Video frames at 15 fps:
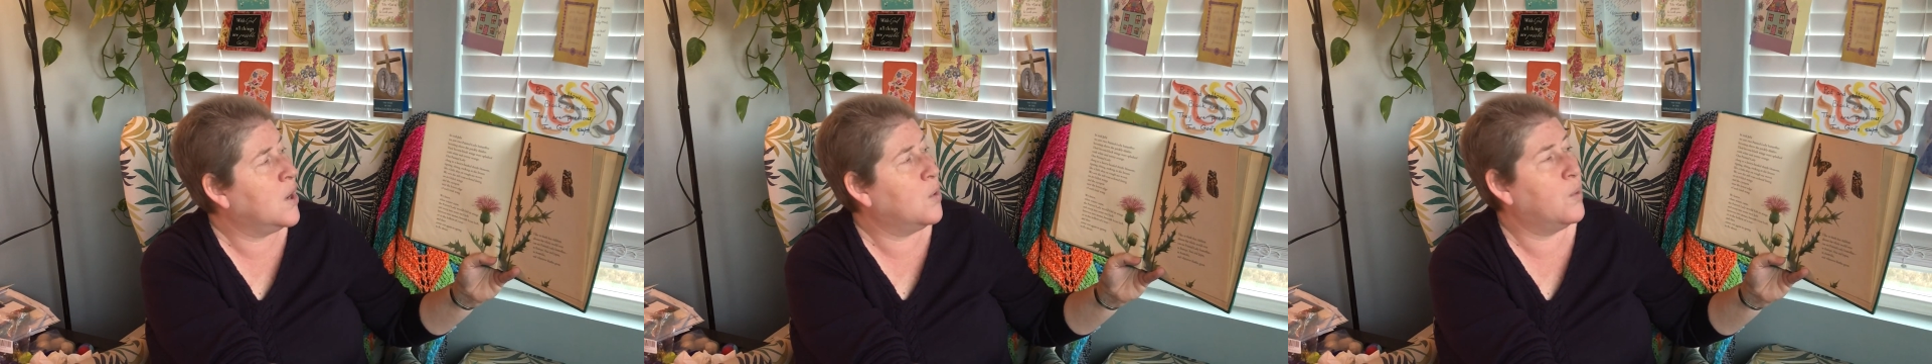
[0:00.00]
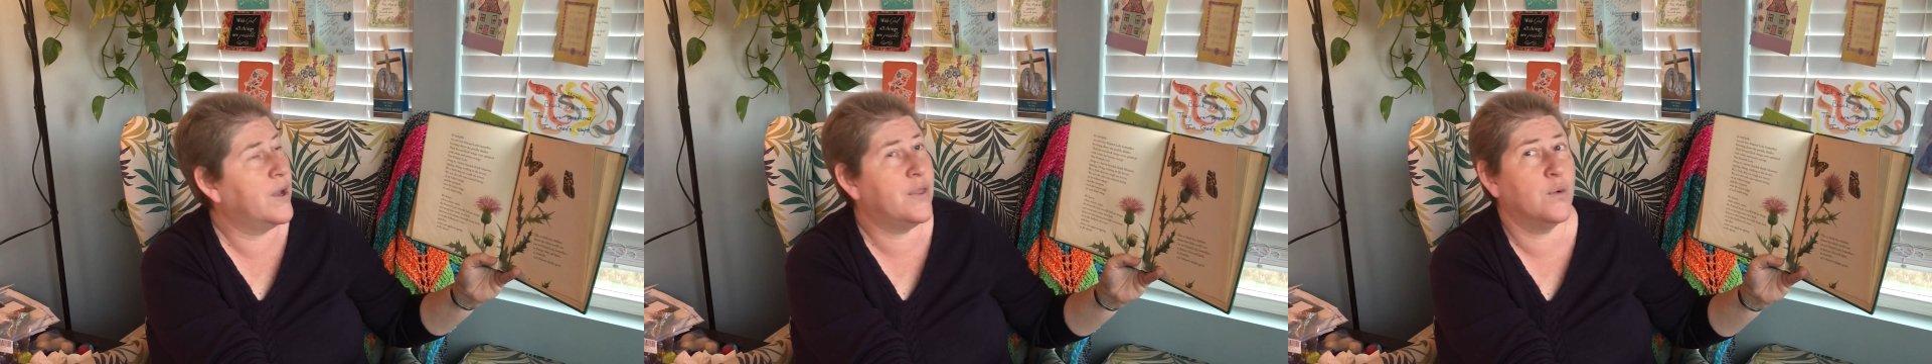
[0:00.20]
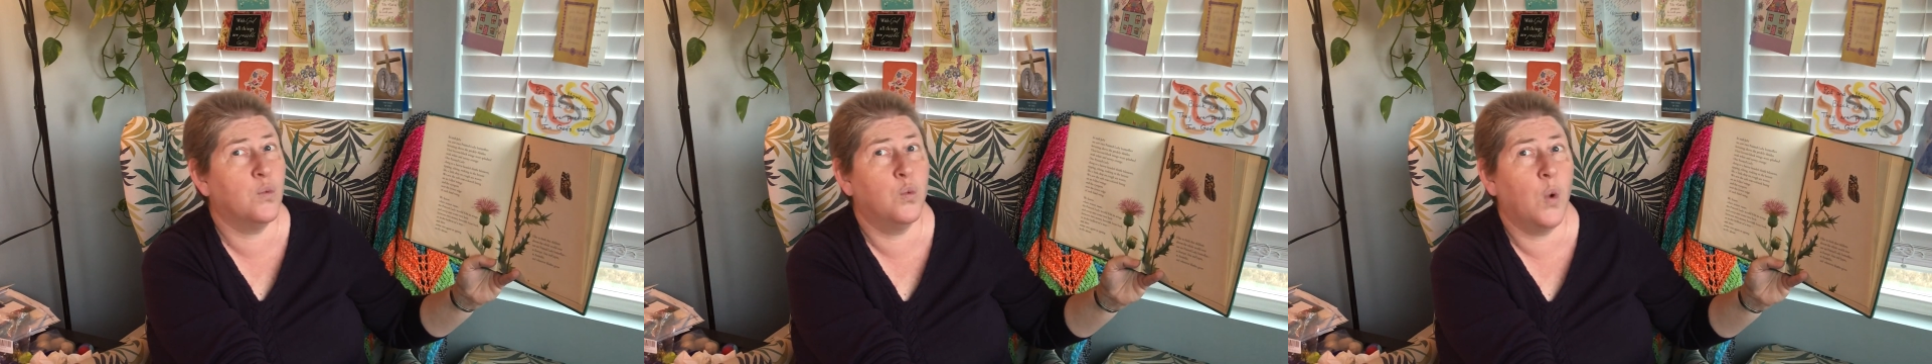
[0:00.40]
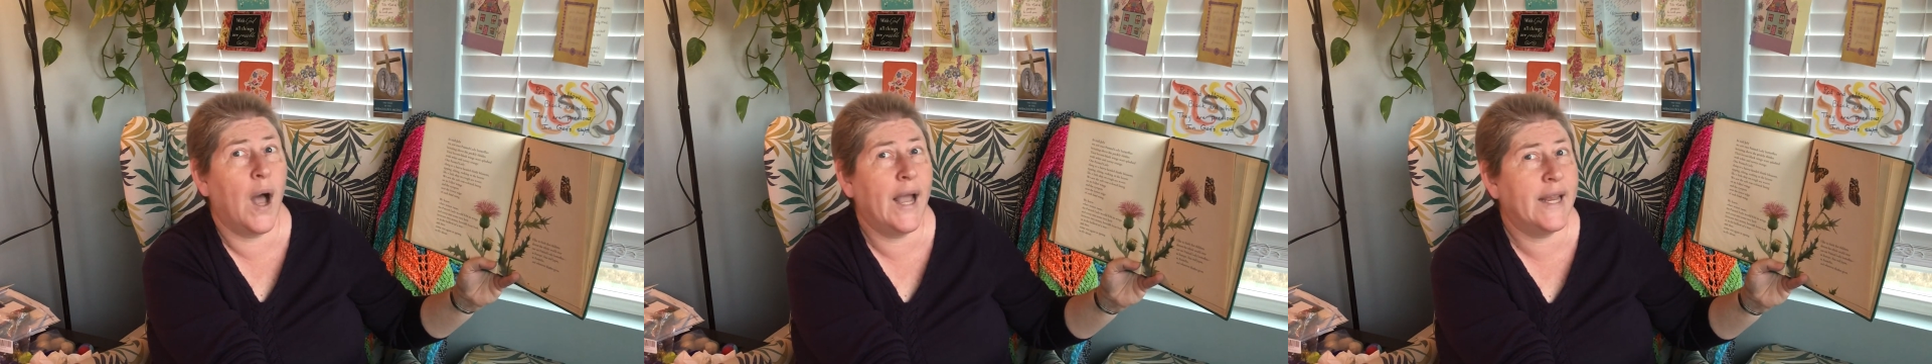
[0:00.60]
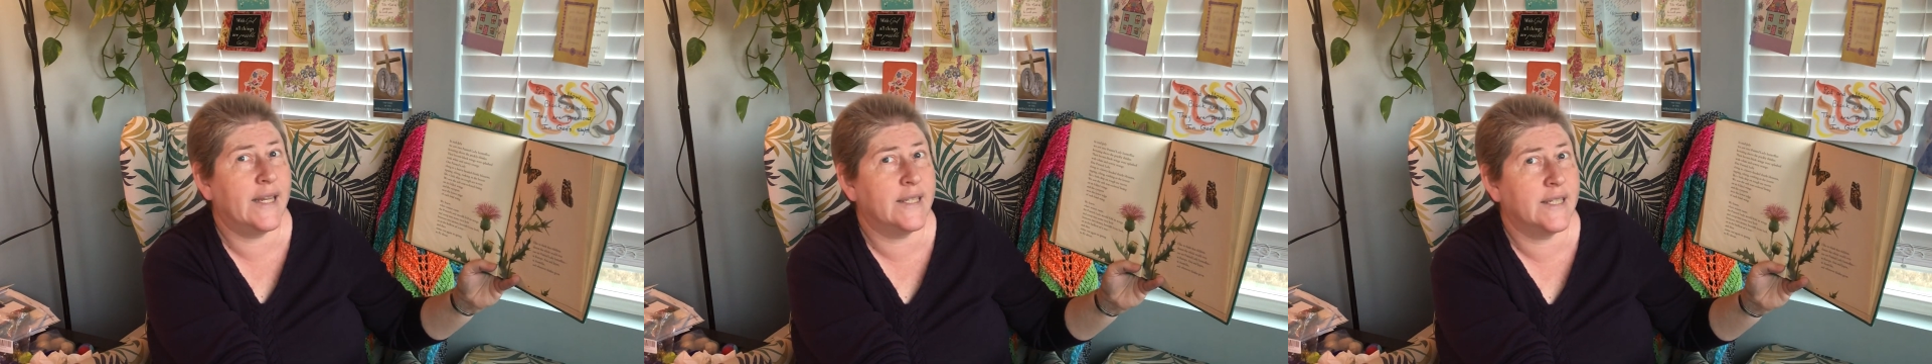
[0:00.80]
with
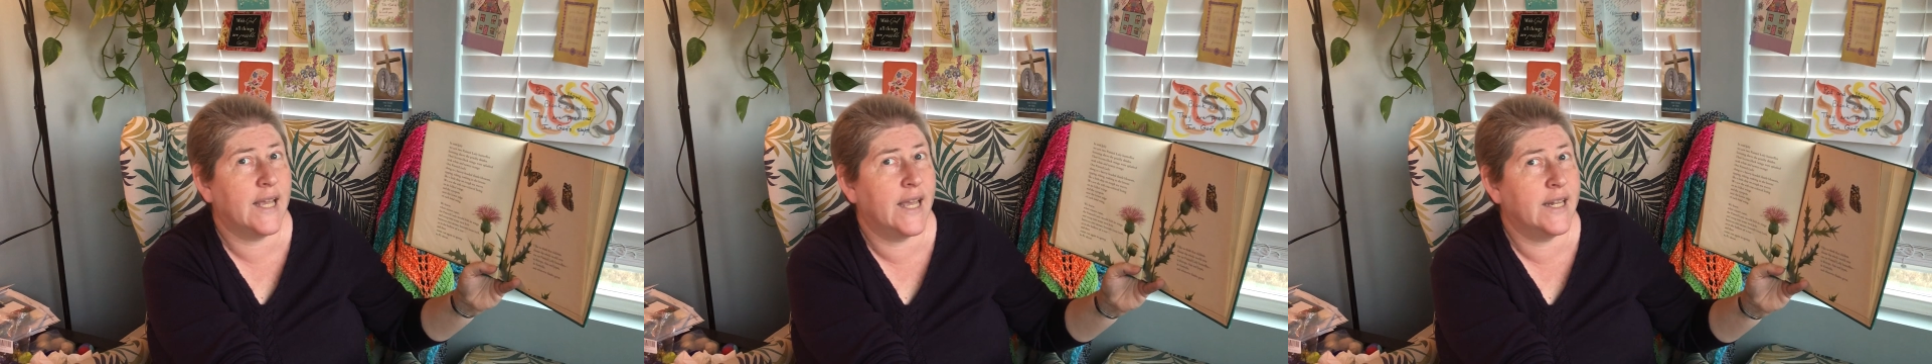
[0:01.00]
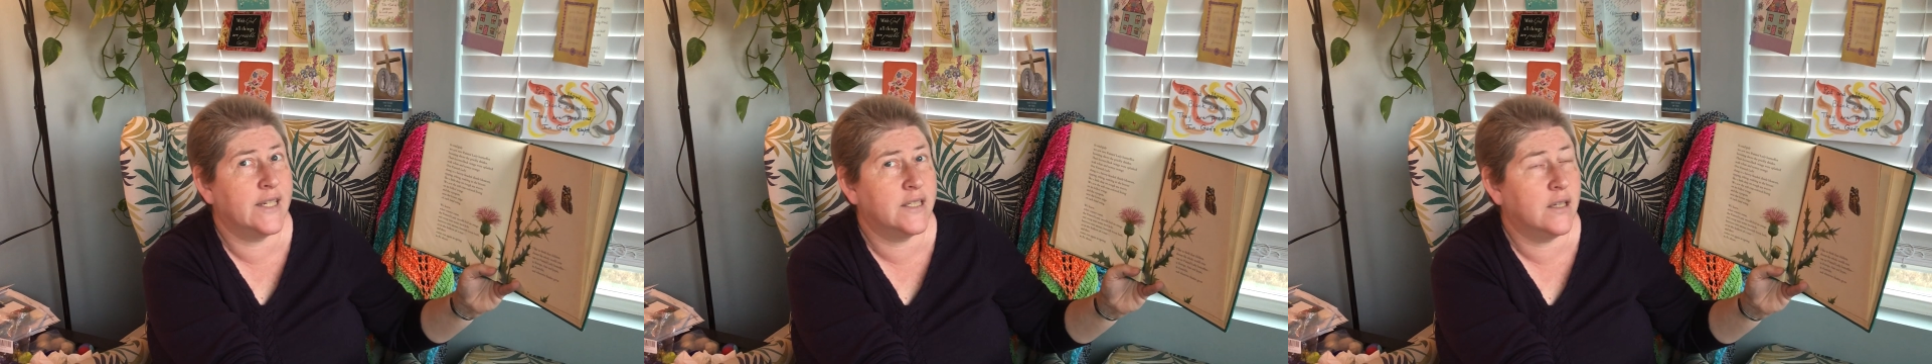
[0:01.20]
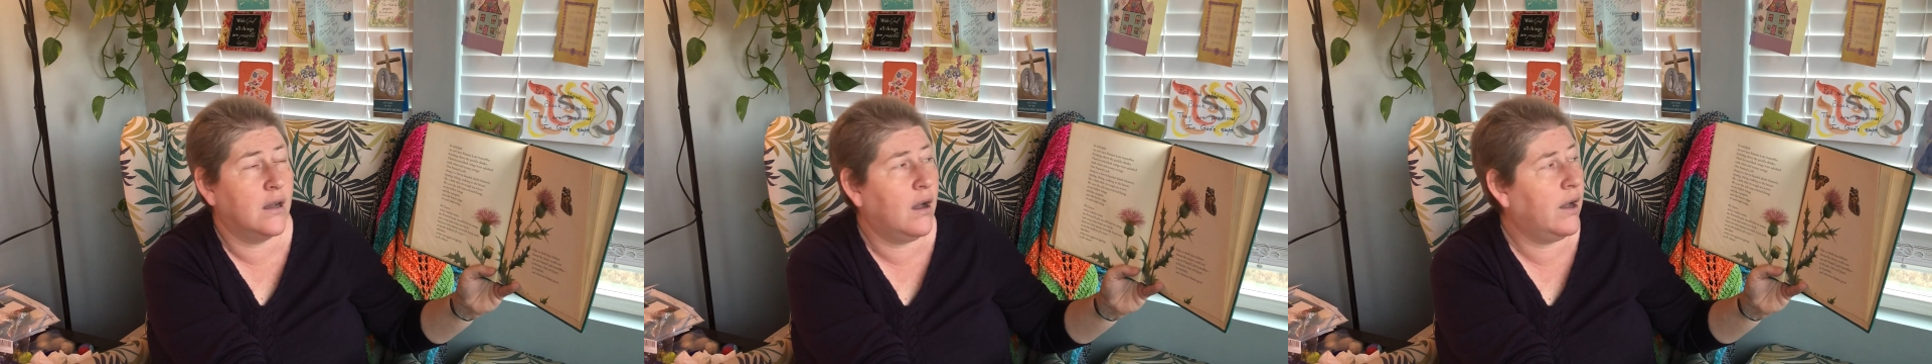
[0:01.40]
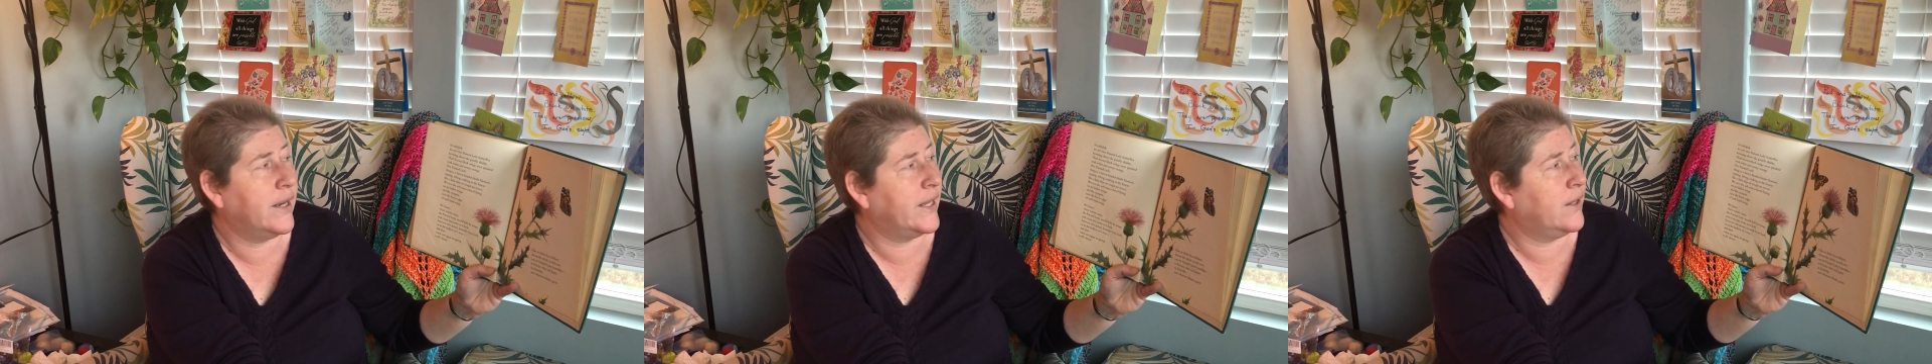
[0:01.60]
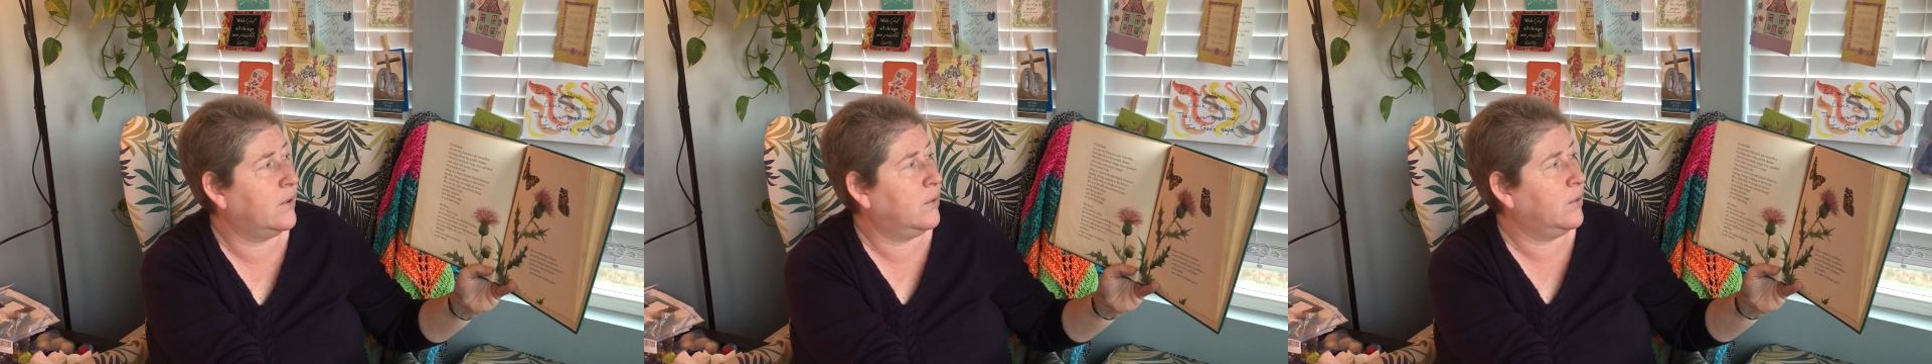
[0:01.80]
white and
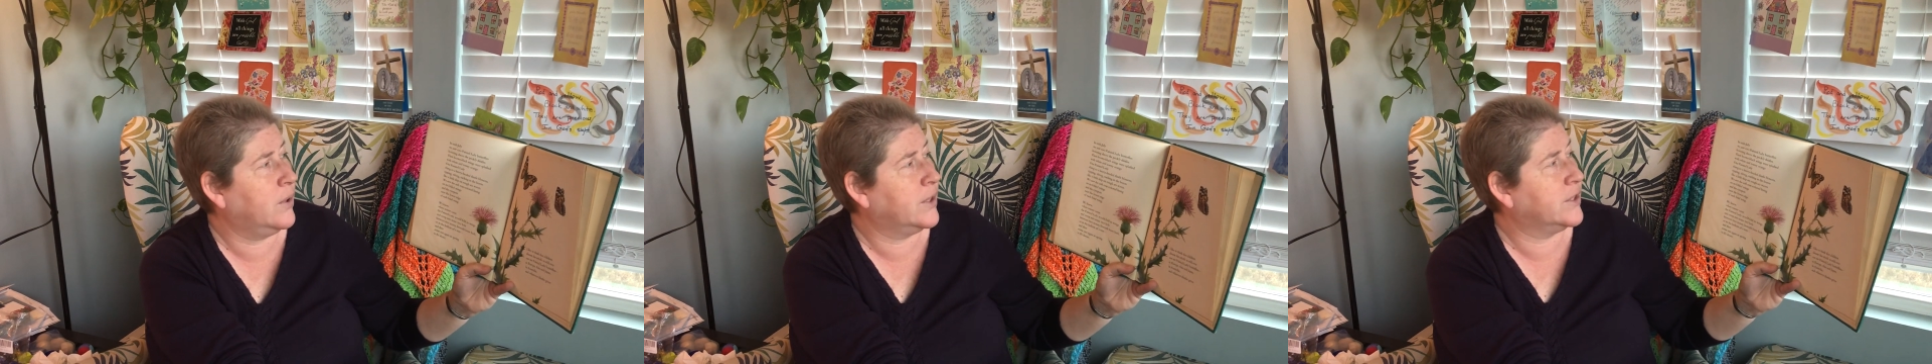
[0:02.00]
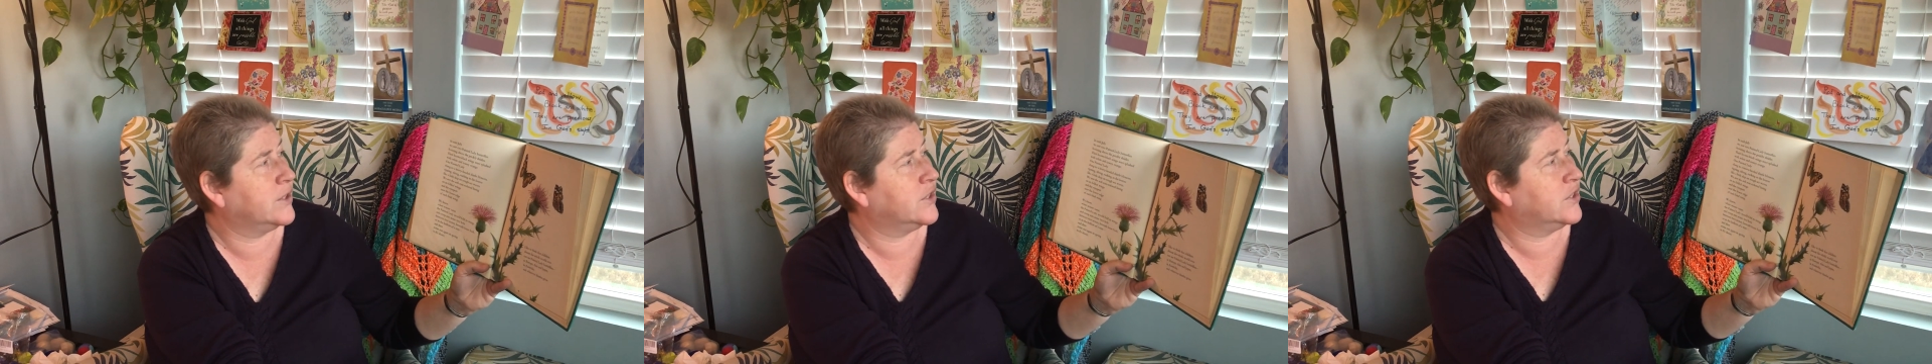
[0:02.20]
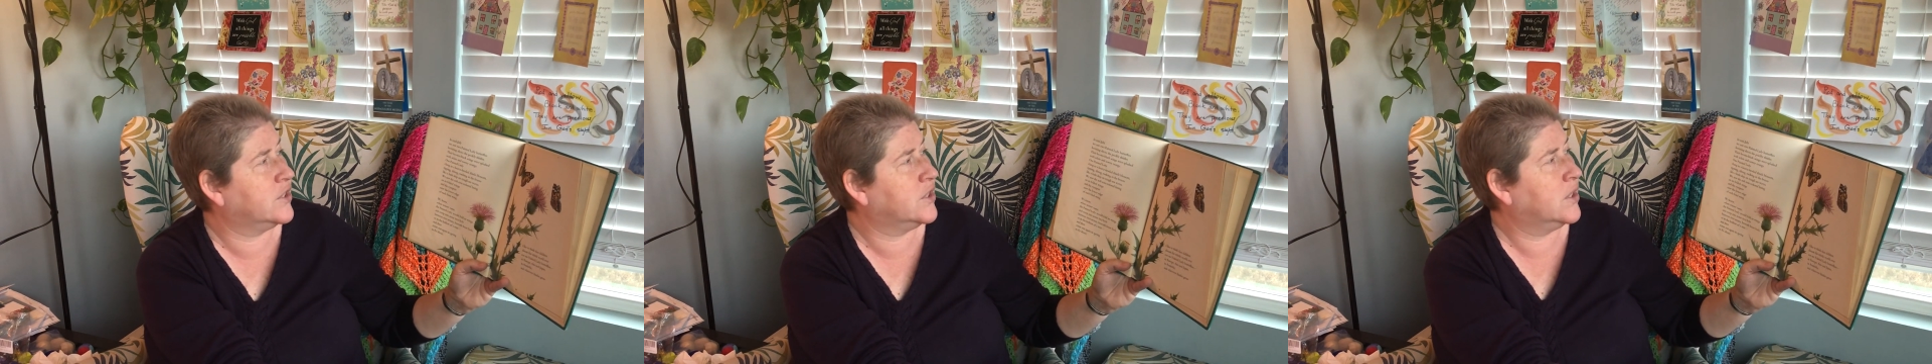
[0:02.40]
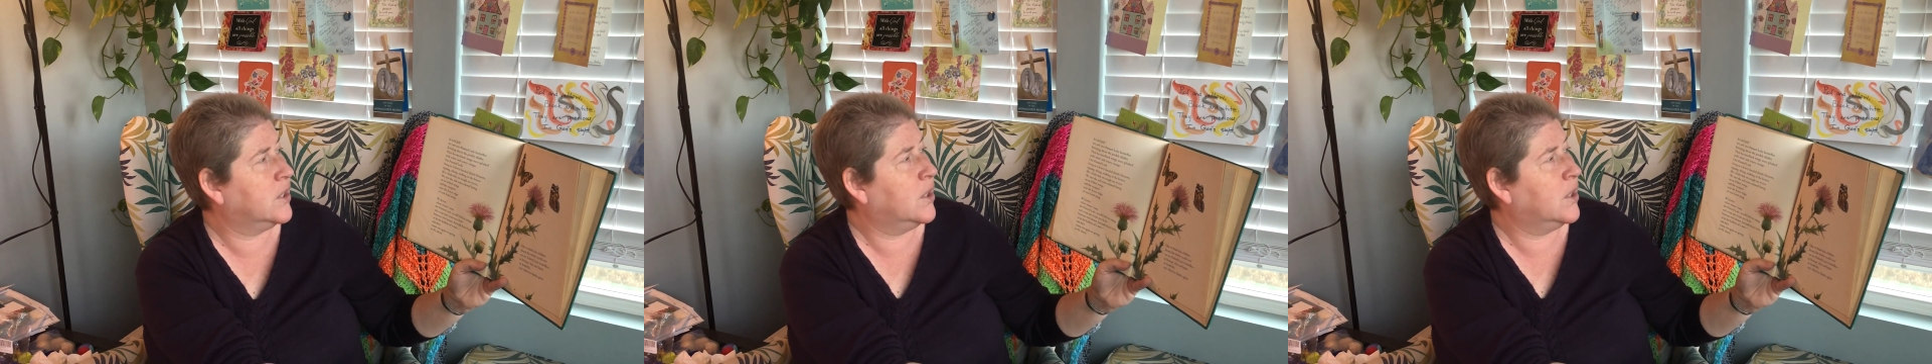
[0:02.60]
tawny orange.